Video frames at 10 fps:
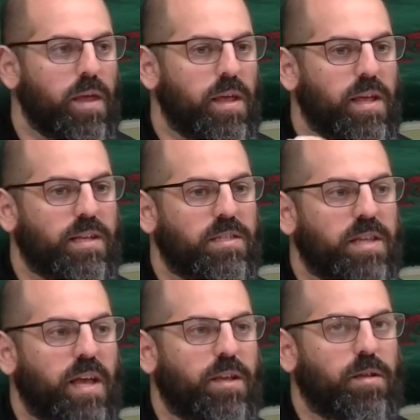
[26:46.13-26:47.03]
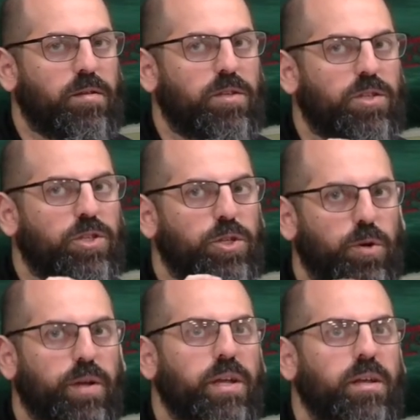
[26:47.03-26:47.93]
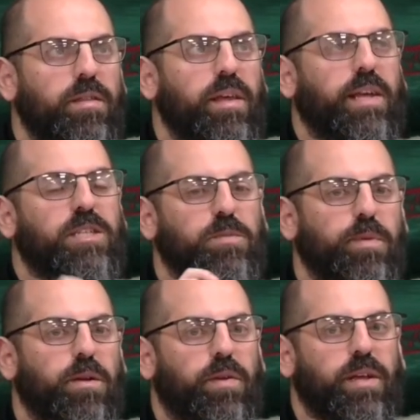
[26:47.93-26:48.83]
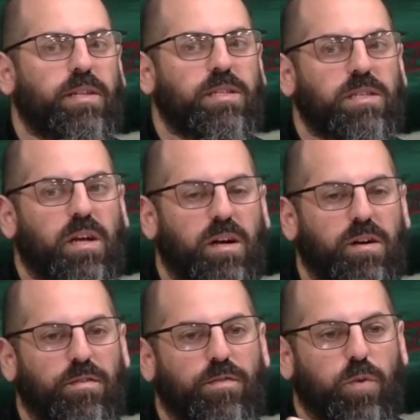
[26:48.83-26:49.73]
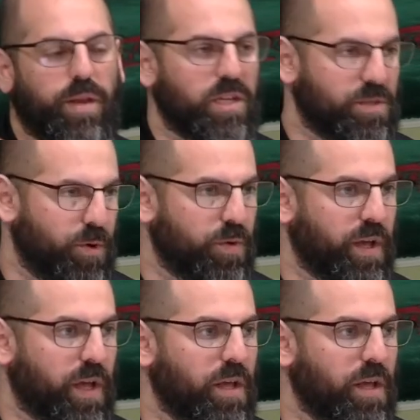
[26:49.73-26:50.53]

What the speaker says: is that during the experience of quitting smoking,